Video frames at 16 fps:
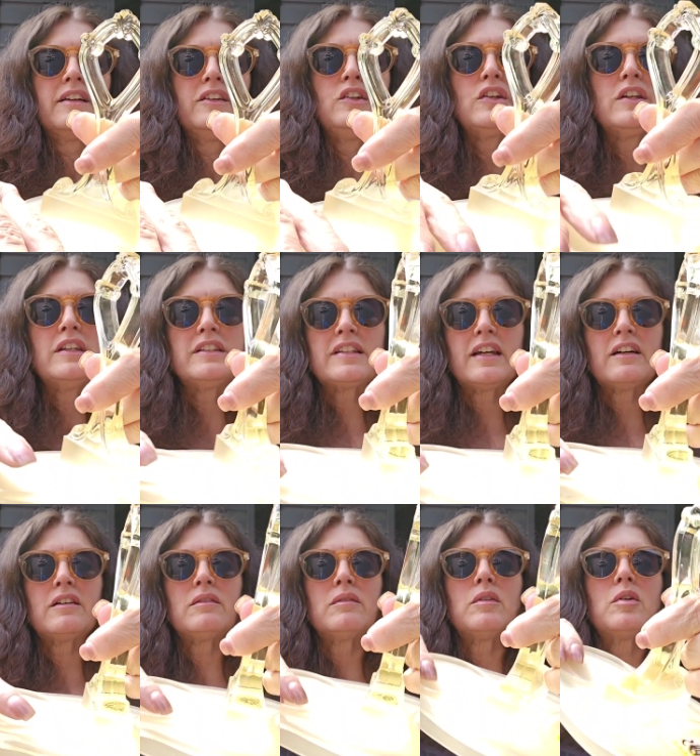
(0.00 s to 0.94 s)
You can
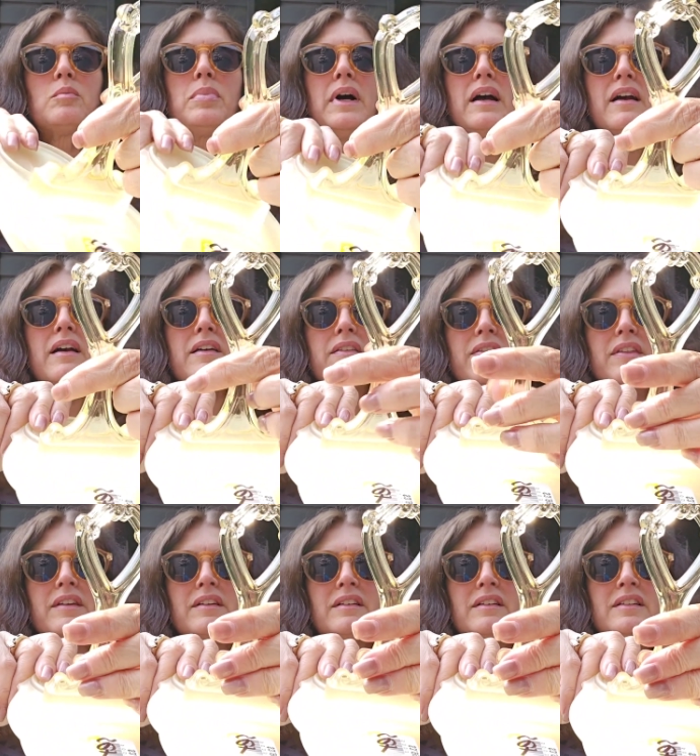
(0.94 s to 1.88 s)
tell by
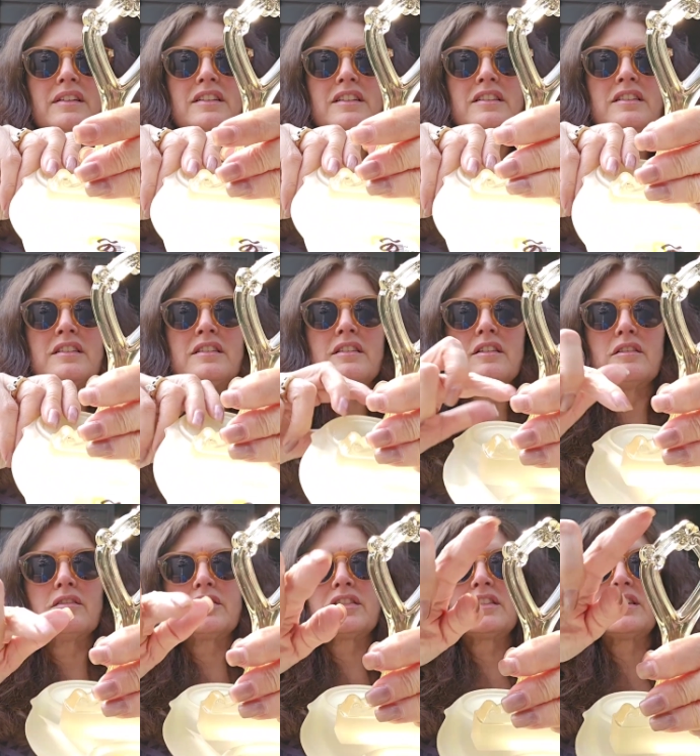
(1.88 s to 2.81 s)
just
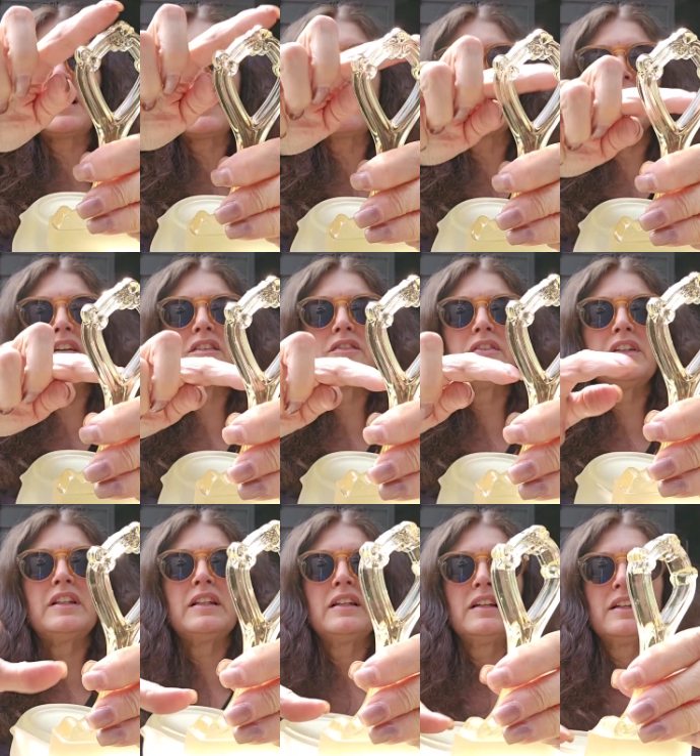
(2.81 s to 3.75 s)
the style of
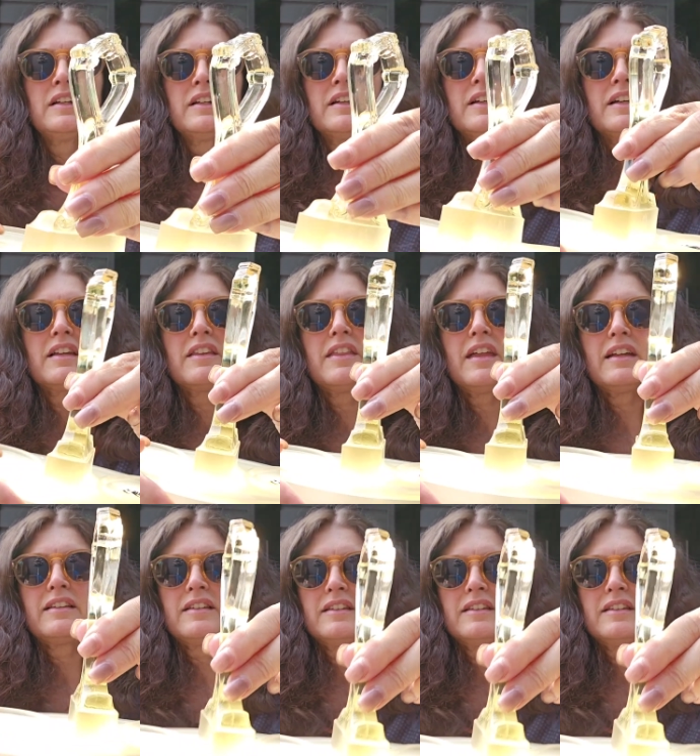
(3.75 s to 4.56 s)
it that